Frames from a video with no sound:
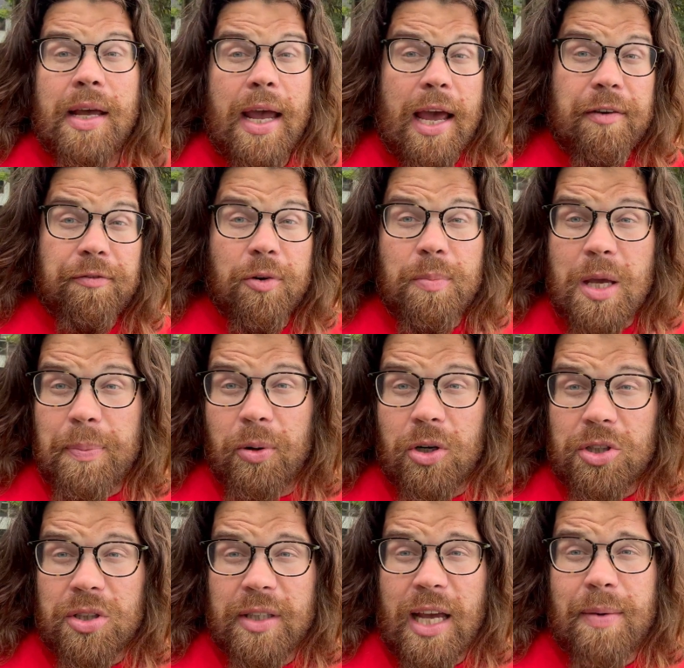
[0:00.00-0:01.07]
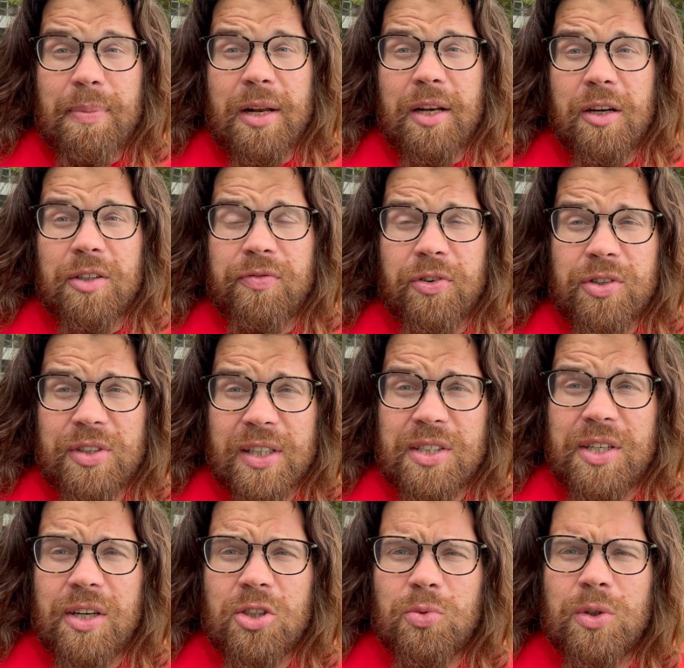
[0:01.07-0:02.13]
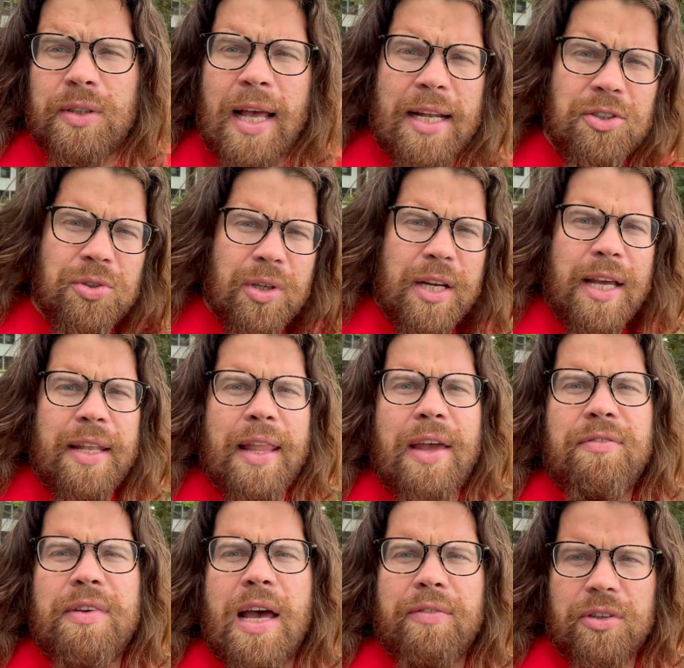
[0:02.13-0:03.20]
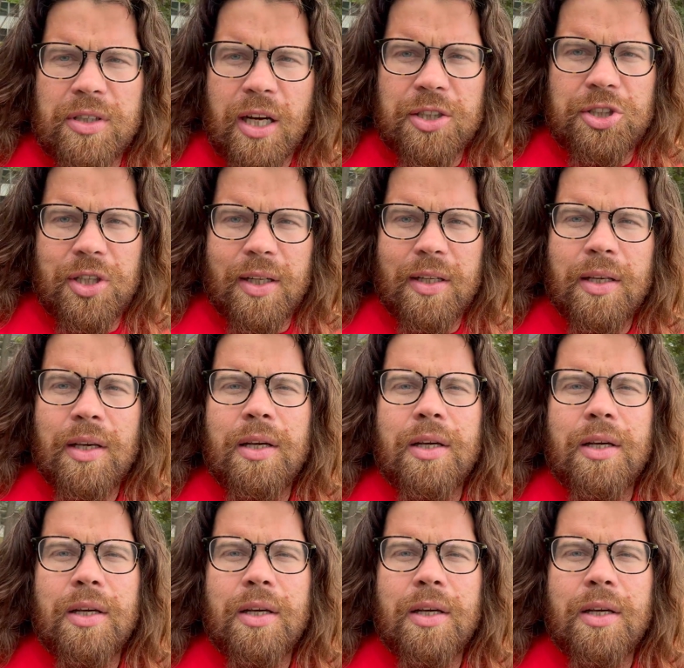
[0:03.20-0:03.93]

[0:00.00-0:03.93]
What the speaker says: And for me personally, I've been here for 6 years with that tree and they've never touched it.